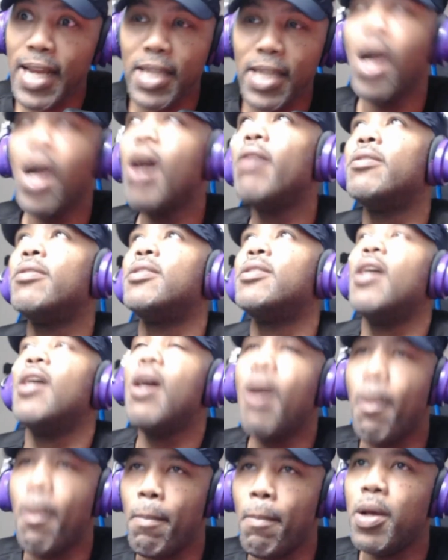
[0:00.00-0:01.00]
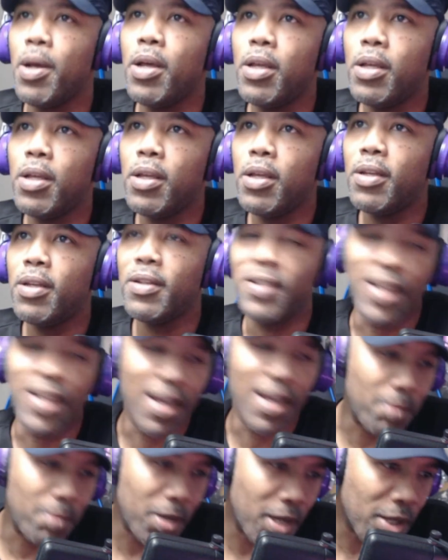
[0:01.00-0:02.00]
Y'all dumb.
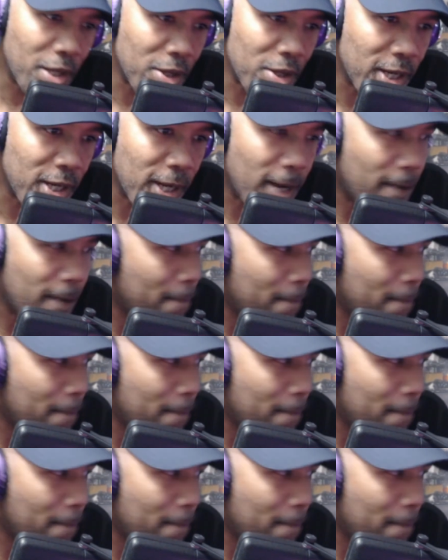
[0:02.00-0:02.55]
Damn, another D.